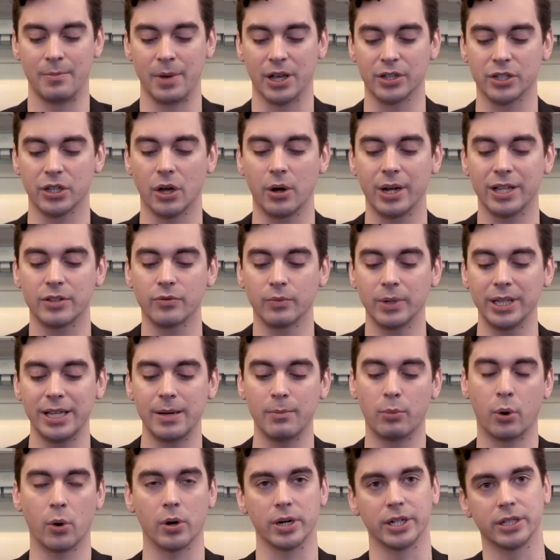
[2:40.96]
So it's really
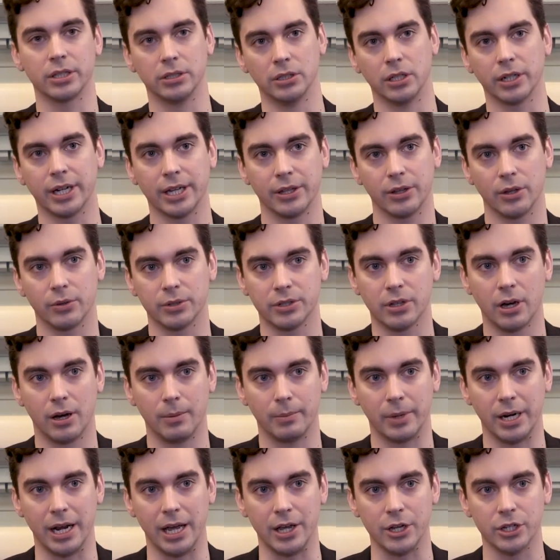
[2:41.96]
important to look at those
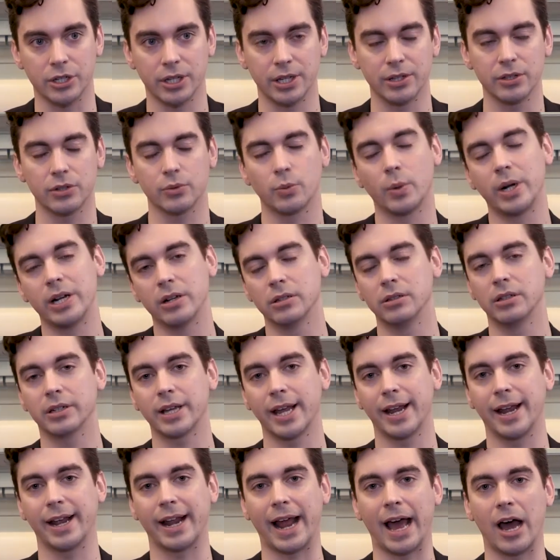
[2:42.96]
combinations when you're
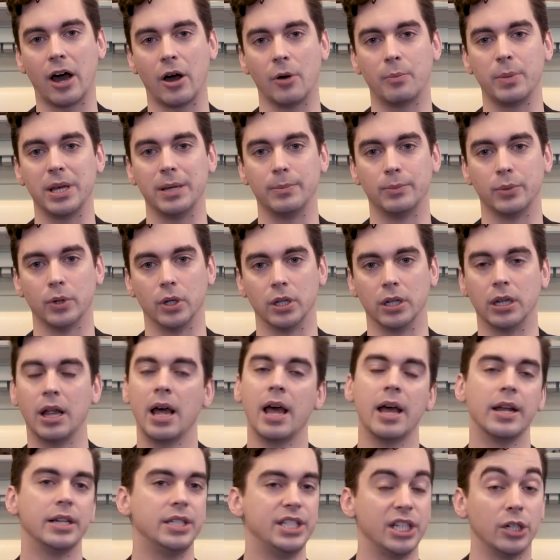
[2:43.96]
looking at how people
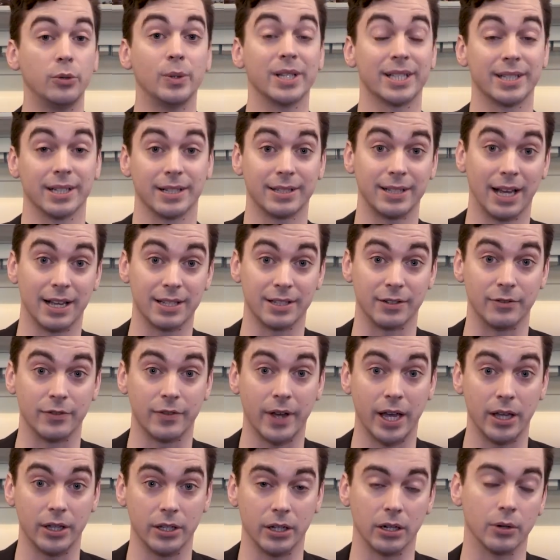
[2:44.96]
deal with success and
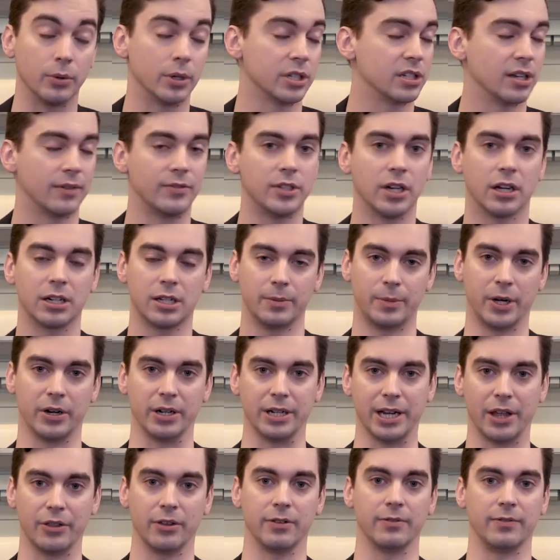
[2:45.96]
failure, which I've talked about
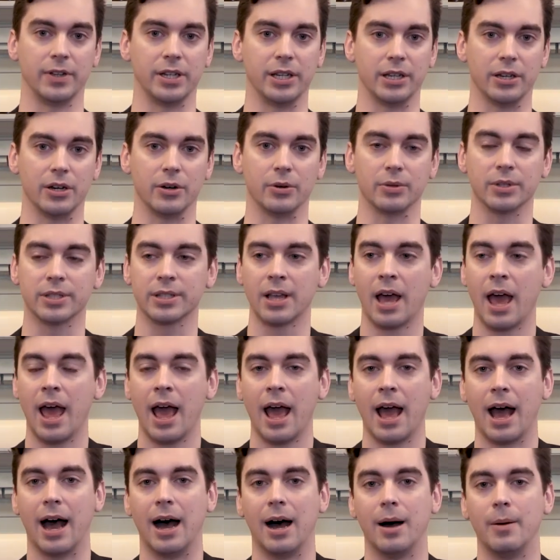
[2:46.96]
in other videos,
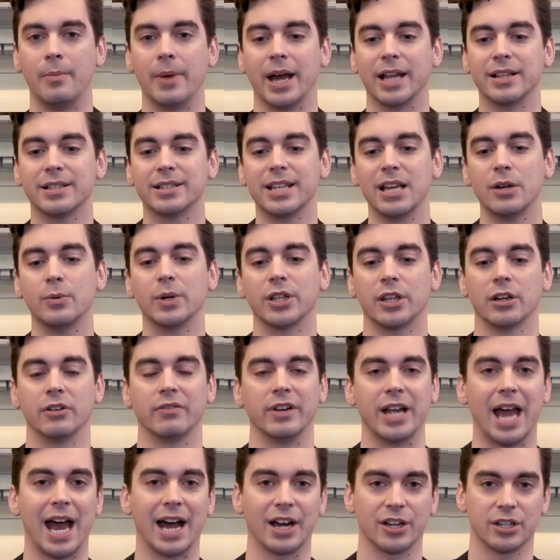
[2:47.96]
and seeing what their
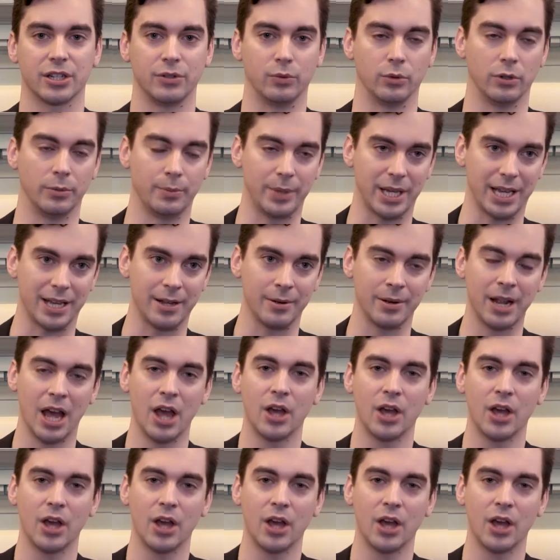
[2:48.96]
reaction will be.